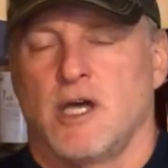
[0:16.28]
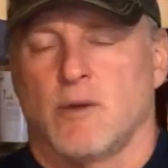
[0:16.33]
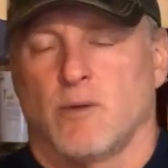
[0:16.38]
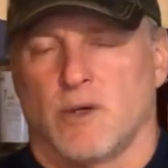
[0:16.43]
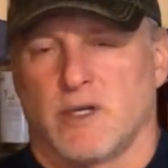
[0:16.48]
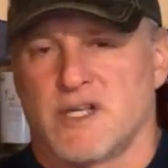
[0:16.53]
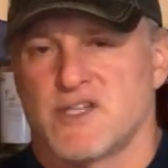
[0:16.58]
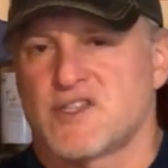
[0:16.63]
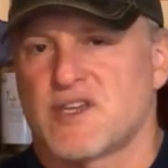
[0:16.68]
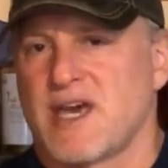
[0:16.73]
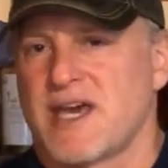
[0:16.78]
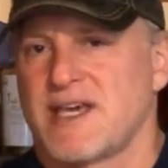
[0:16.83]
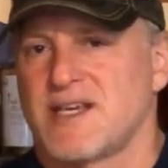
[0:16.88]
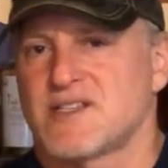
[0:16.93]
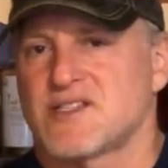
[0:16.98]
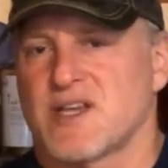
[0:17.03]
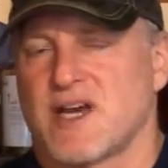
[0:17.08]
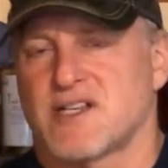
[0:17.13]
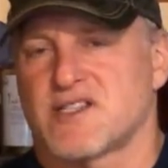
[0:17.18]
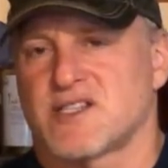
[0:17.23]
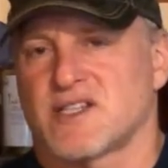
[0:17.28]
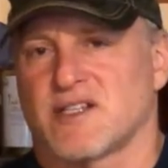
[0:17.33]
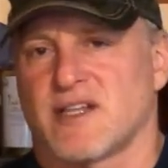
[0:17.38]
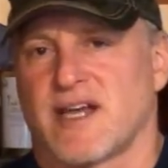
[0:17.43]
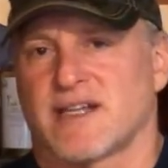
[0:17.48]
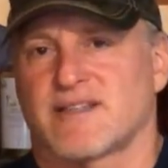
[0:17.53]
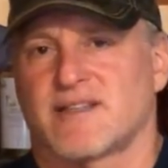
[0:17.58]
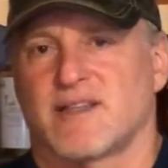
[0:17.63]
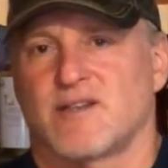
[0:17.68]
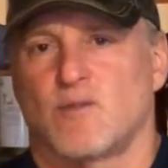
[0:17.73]
Well, in this case, I
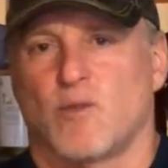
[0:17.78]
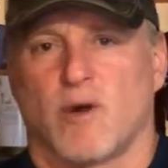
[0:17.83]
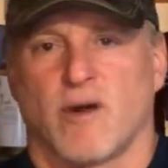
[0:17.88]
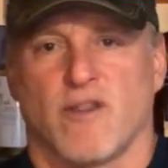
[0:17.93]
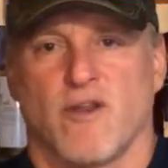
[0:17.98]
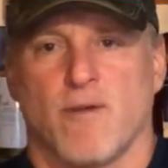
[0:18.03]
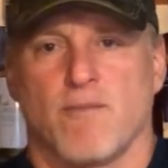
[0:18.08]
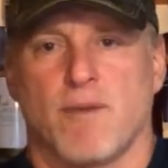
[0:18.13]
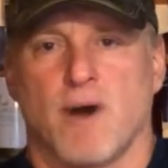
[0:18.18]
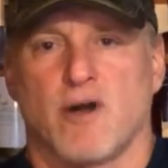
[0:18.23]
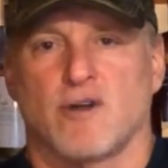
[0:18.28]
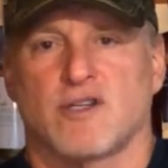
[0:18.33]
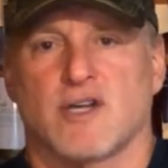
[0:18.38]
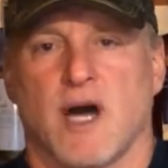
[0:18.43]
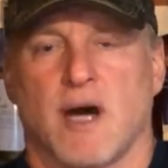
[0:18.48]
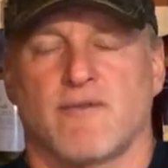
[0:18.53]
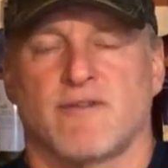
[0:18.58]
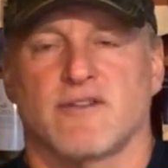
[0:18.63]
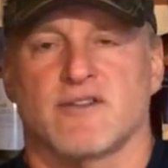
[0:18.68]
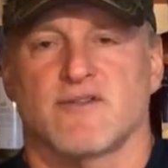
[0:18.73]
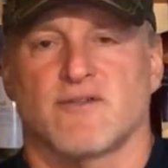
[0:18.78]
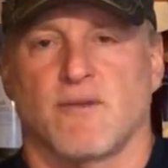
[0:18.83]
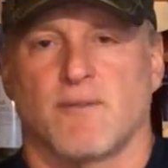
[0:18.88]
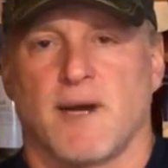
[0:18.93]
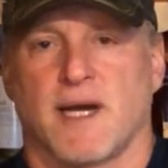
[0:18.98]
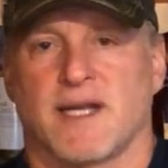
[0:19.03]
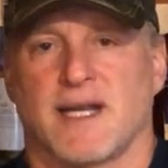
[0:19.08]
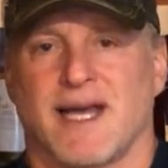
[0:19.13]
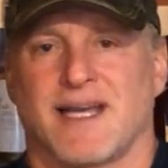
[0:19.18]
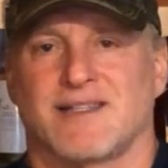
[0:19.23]
selected one of their boat covers for
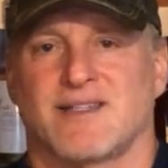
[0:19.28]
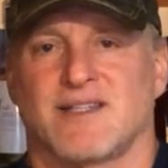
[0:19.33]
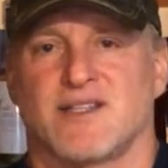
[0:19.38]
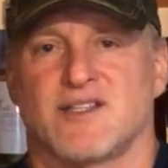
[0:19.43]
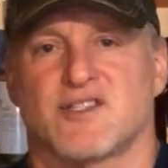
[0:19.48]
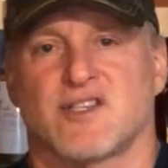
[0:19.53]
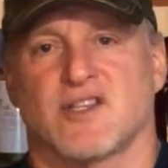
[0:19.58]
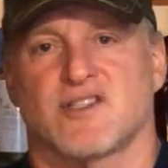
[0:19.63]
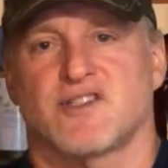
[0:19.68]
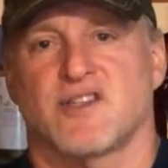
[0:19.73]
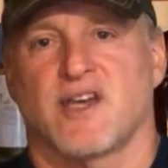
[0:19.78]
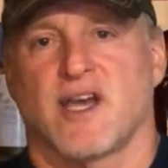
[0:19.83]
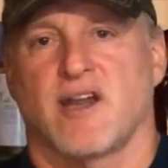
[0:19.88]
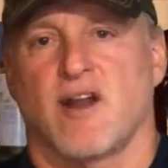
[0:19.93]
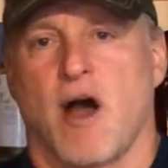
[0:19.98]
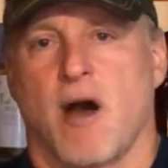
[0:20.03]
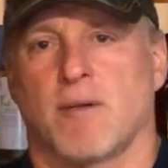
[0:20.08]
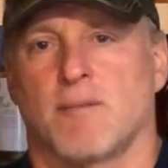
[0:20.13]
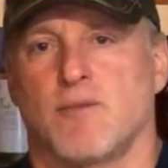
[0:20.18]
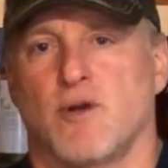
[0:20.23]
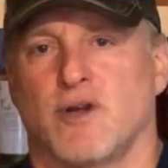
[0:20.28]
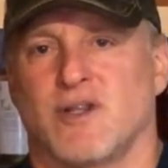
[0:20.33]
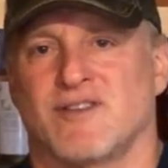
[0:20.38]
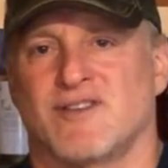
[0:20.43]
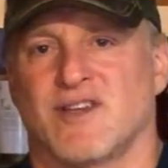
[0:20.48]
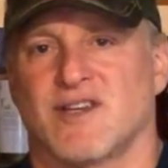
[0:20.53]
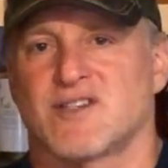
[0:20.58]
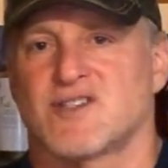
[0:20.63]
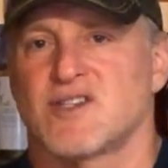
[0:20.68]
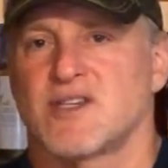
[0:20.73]
my 1968 Holman Moody
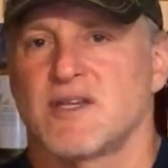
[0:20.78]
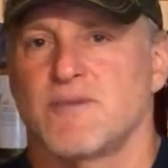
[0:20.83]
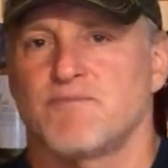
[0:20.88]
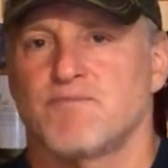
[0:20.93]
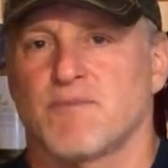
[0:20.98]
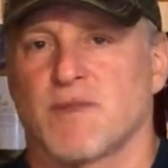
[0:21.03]
Dixie.